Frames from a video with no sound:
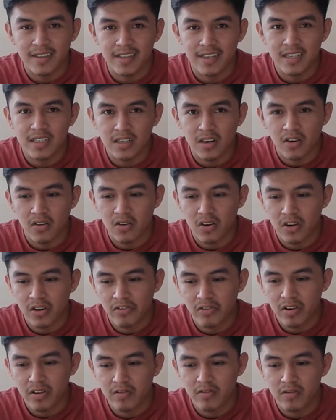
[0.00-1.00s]
these are
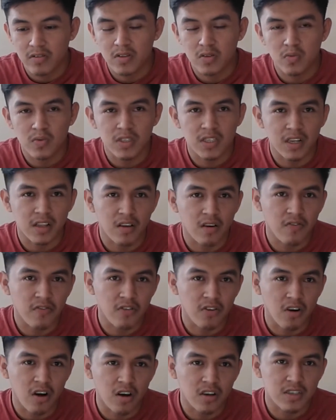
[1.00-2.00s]
aerial roots which allow
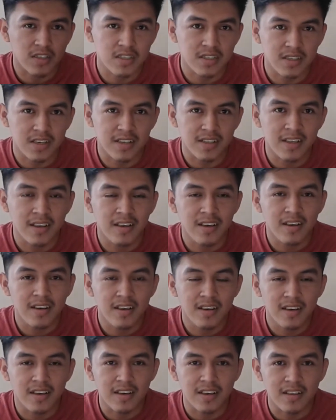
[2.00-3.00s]
for oxygen
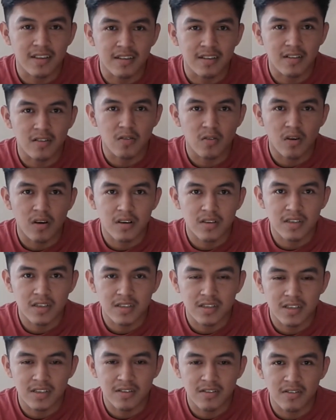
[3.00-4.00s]
in low
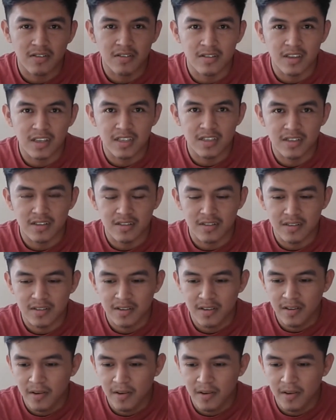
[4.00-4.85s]
oxygen conditions.